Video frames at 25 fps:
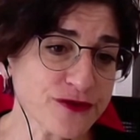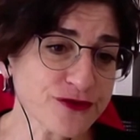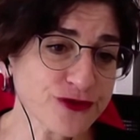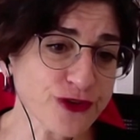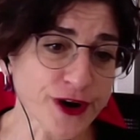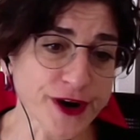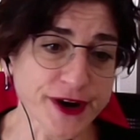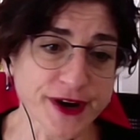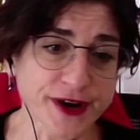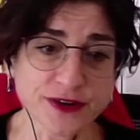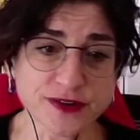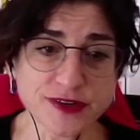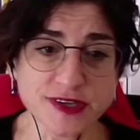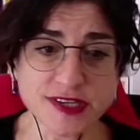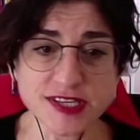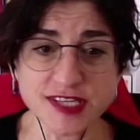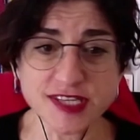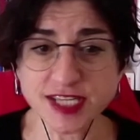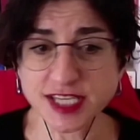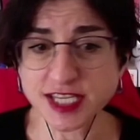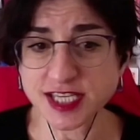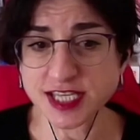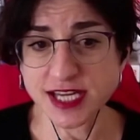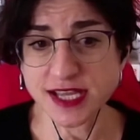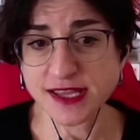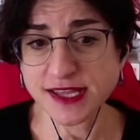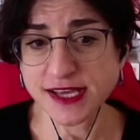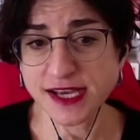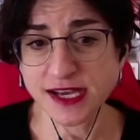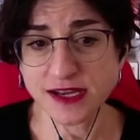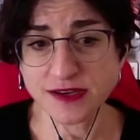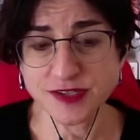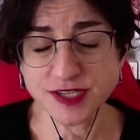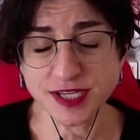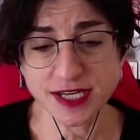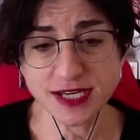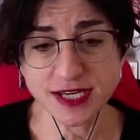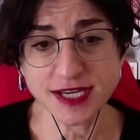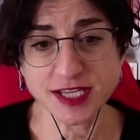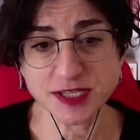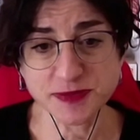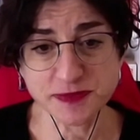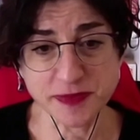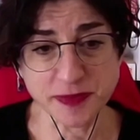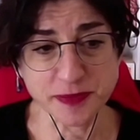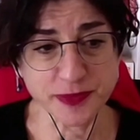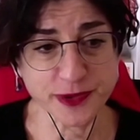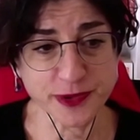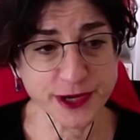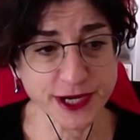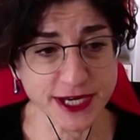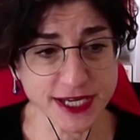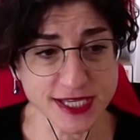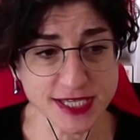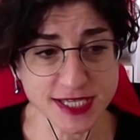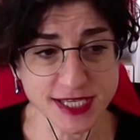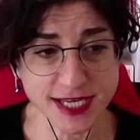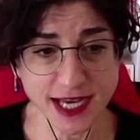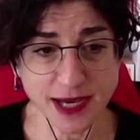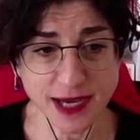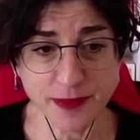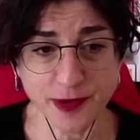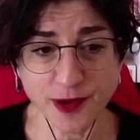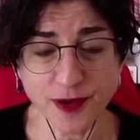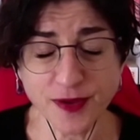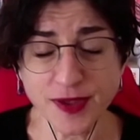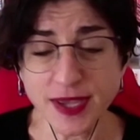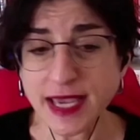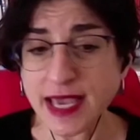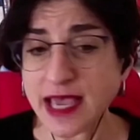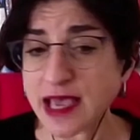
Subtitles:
460,000 has been pretty stable,